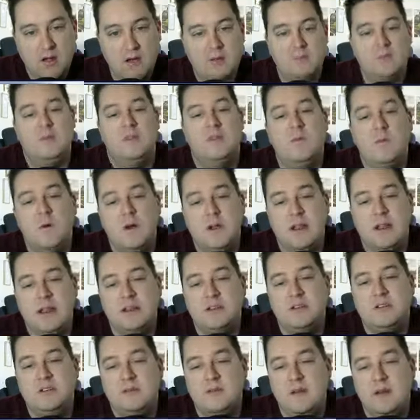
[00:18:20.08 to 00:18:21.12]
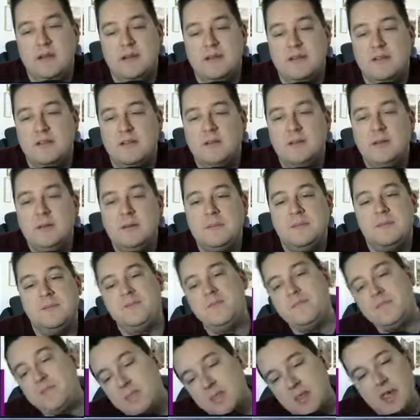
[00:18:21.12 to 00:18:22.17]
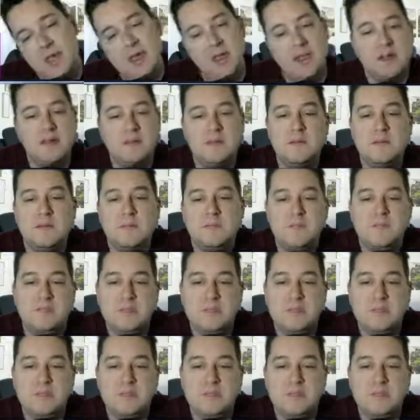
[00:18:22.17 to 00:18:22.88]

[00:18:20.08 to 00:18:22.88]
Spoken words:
with the 1 and 2 and 3, and